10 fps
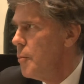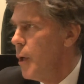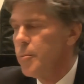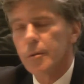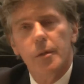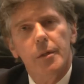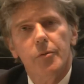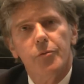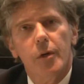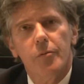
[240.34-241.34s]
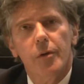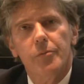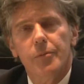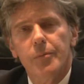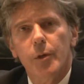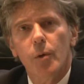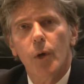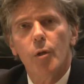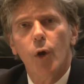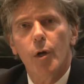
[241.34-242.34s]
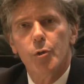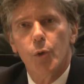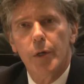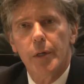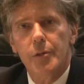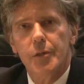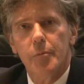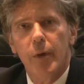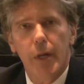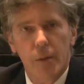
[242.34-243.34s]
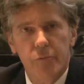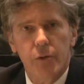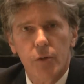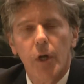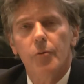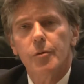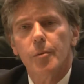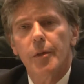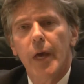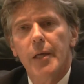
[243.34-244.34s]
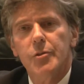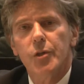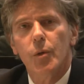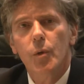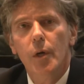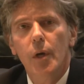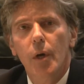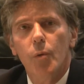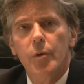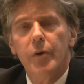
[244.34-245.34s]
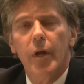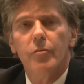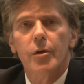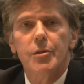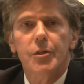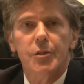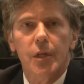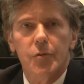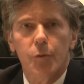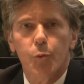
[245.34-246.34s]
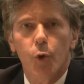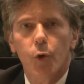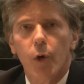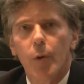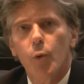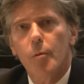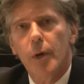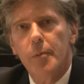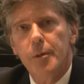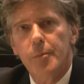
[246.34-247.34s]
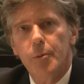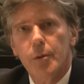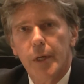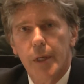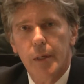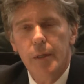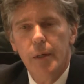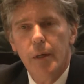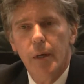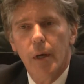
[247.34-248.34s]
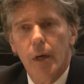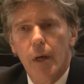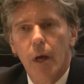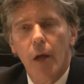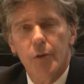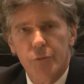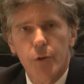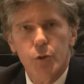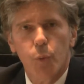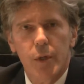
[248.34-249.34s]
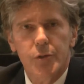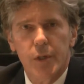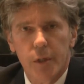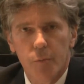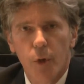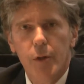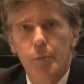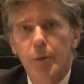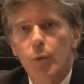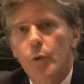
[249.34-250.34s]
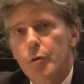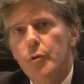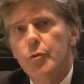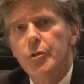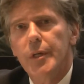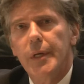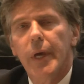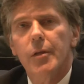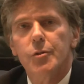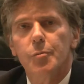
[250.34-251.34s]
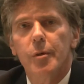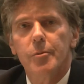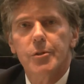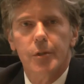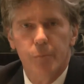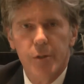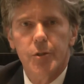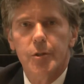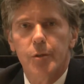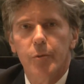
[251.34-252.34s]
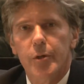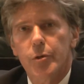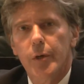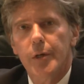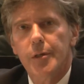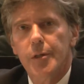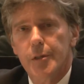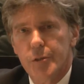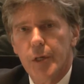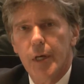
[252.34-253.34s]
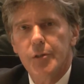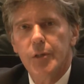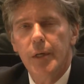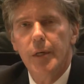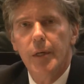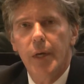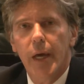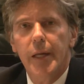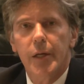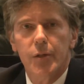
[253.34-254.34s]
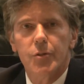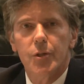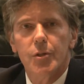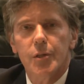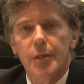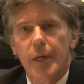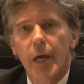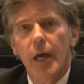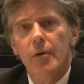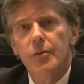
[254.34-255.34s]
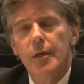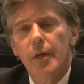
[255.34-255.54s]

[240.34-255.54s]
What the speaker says: publicly in front of a large audience. They may not feel comfortable with that. So we've had a very successful program whereby people can, on the first Wednesday of the month, meet with 2 city council members and the business administrator to discuss any concerns that they have.